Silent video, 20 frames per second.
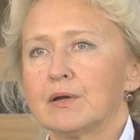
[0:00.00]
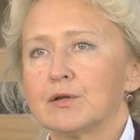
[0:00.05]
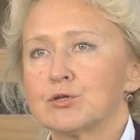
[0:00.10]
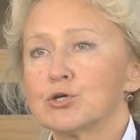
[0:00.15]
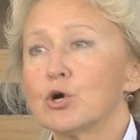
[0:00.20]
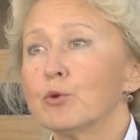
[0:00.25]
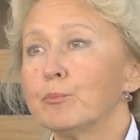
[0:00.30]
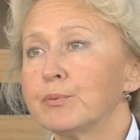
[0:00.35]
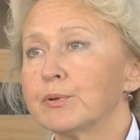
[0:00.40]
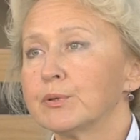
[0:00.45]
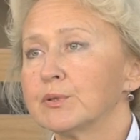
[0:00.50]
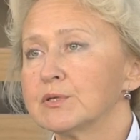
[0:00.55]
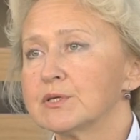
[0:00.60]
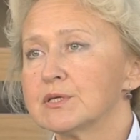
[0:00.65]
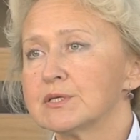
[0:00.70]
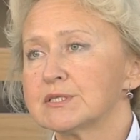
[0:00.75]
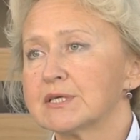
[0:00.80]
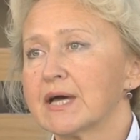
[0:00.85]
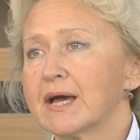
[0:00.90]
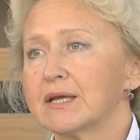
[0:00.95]
top
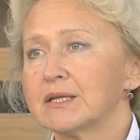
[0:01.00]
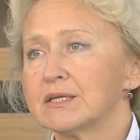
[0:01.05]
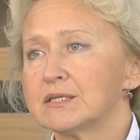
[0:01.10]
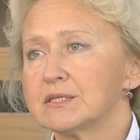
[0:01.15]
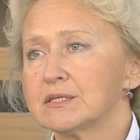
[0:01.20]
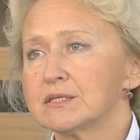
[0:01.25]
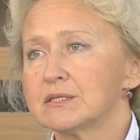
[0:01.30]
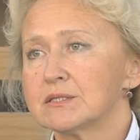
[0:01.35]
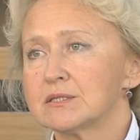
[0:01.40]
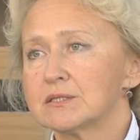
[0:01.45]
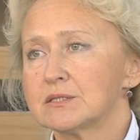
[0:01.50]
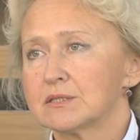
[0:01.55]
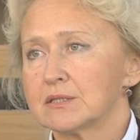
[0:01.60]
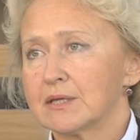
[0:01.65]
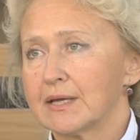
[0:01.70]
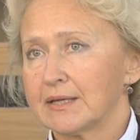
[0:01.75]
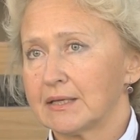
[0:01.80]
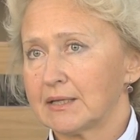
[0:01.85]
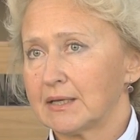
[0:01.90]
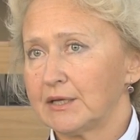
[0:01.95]
scientists
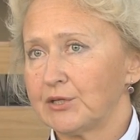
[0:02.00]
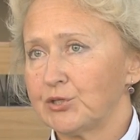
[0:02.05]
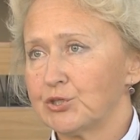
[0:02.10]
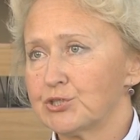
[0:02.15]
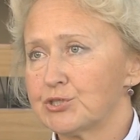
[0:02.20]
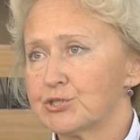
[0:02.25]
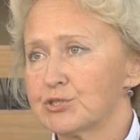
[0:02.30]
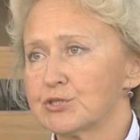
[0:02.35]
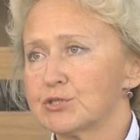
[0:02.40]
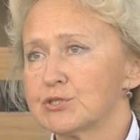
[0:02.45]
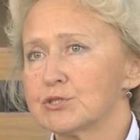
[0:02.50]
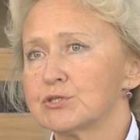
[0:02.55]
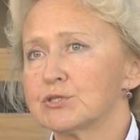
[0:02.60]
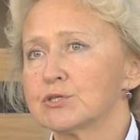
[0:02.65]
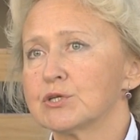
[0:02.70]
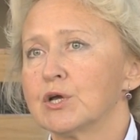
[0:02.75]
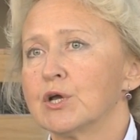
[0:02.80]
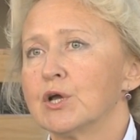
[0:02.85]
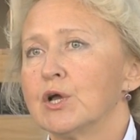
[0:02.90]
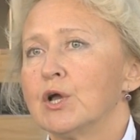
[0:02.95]
and clinicians